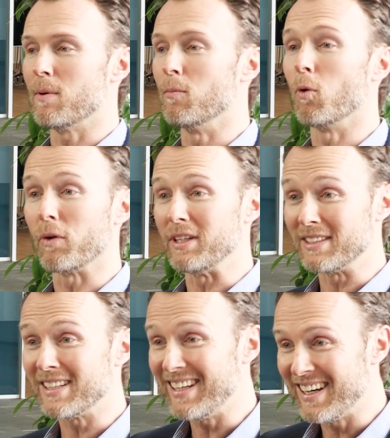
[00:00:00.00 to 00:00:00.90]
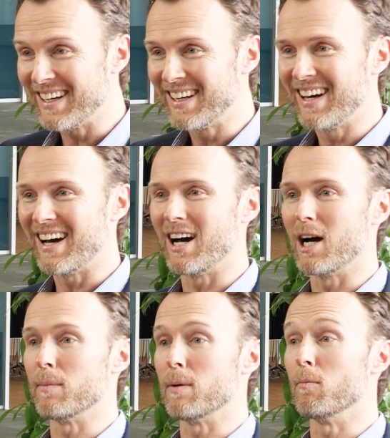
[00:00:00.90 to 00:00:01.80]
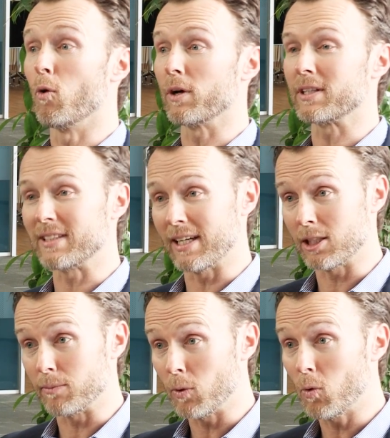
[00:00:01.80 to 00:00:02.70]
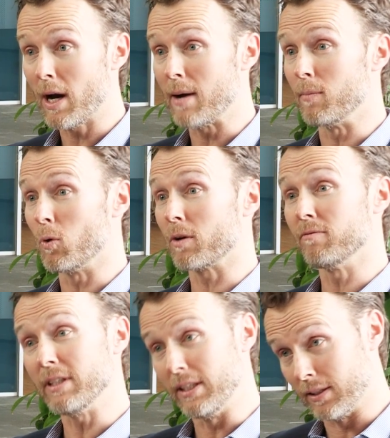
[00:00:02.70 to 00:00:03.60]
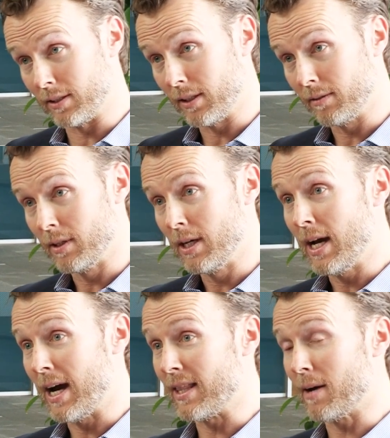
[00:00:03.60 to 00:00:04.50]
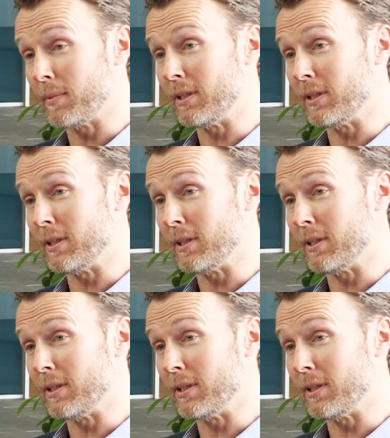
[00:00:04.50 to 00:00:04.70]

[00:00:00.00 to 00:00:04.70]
more easy, more accessible and more convenient. And that